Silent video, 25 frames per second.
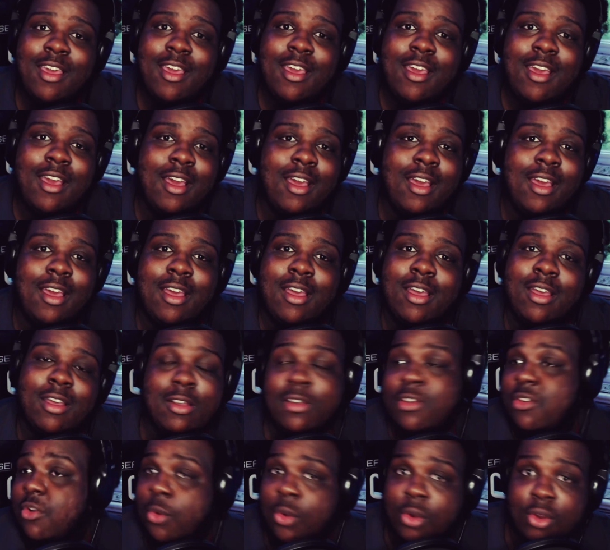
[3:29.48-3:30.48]

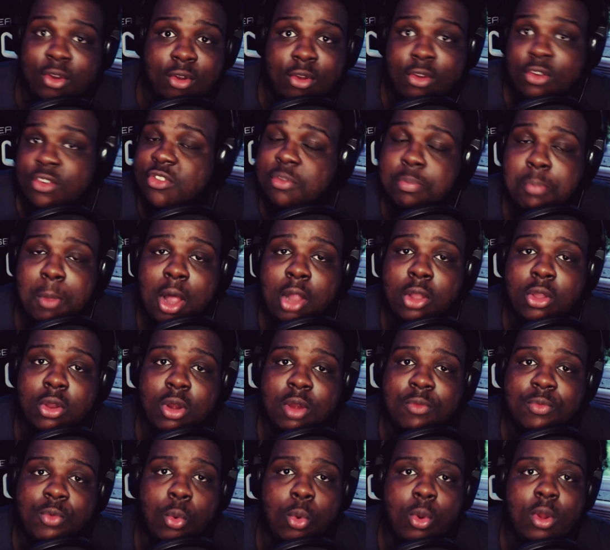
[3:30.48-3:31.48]
or smaller,
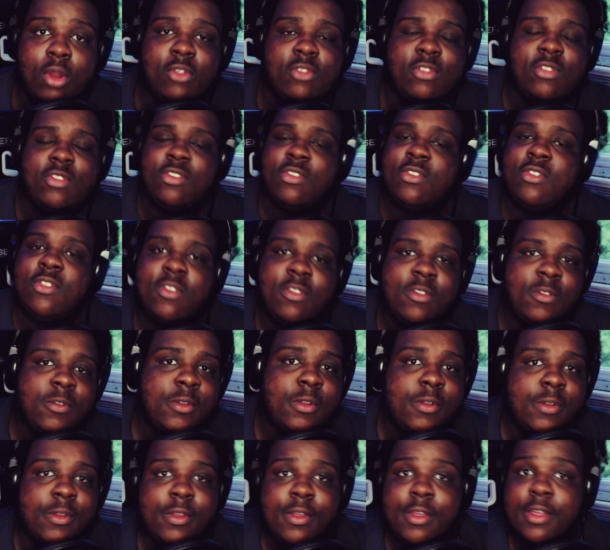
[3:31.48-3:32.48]
of course,
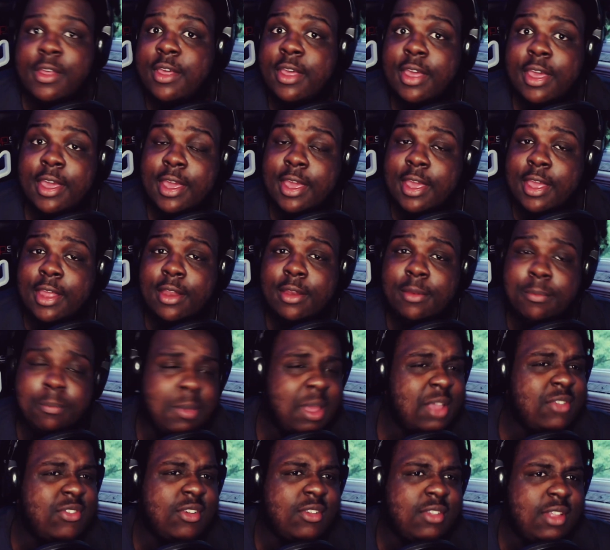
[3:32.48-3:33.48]
and
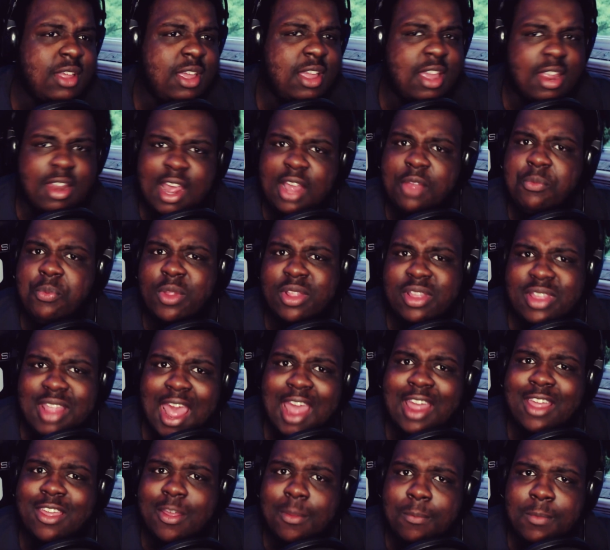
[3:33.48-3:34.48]
basically connect with
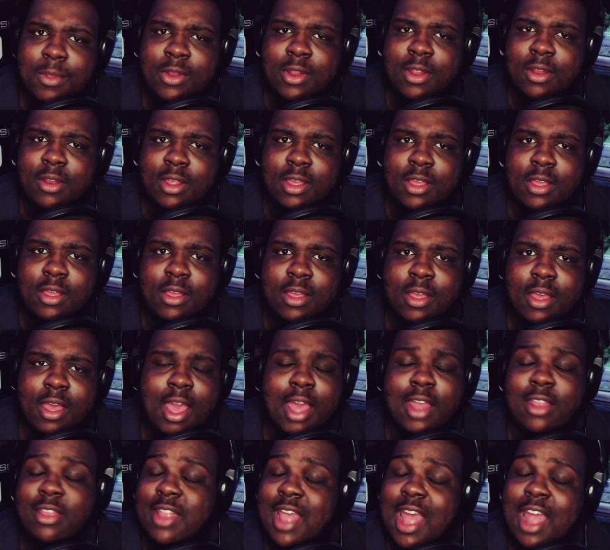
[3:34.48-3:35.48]
that community.
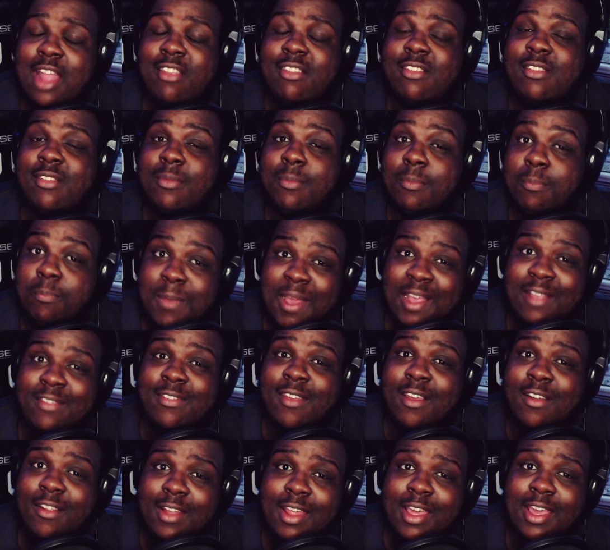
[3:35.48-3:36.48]
And that's
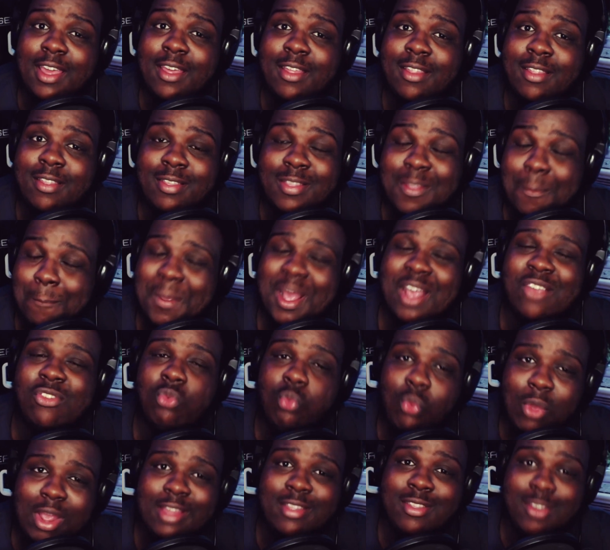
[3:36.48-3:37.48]
basically the best
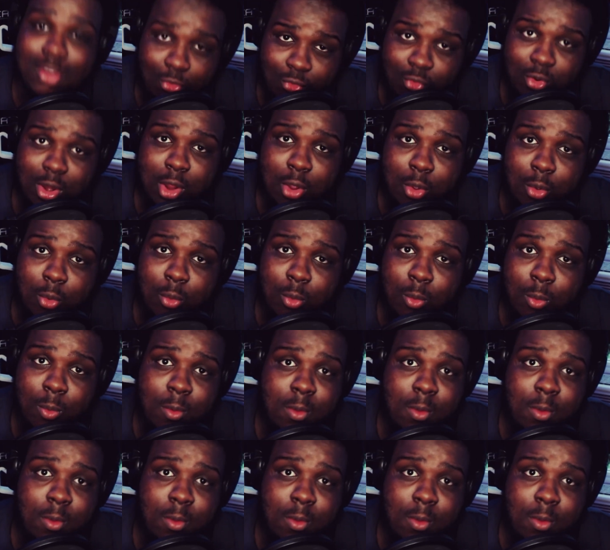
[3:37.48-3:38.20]
way to grow